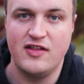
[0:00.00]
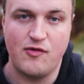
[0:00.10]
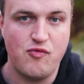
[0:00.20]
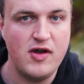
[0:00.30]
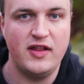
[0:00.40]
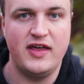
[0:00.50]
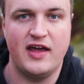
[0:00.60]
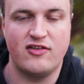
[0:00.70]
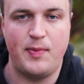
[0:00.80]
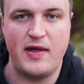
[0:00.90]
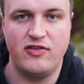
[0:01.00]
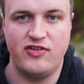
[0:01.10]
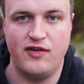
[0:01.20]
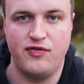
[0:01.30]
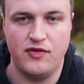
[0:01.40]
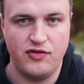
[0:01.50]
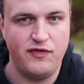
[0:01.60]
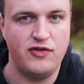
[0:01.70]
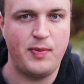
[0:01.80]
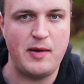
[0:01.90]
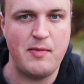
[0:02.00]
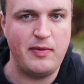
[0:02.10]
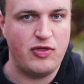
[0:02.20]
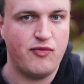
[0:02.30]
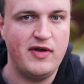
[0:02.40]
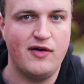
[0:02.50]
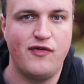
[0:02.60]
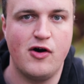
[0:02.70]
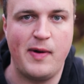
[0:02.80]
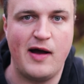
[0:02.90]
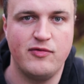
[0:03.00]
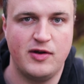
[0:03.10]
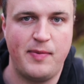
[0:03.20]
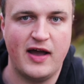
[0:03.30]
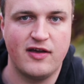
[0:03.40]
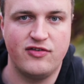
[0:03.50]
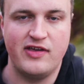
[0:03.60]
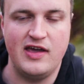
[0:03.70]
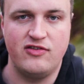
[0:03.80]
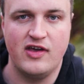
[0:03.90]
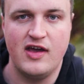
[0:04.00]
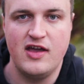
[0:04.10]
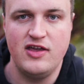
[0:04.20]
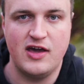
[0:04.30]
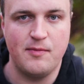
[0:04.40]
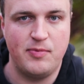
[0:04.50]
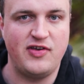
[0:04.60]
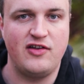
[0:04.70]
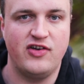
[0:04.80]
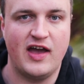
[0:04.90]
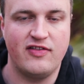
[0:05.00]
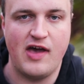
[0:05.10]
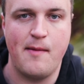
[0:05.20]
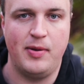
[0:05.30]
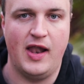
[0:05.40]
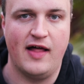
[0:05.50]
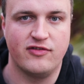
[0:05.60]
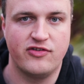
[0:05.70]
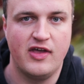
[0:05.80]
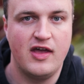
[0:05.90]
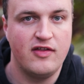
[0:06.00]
they're really inexpensive, so if you spend maybe £3 or £4 on a packet of seed, you can potentially get 10 plants.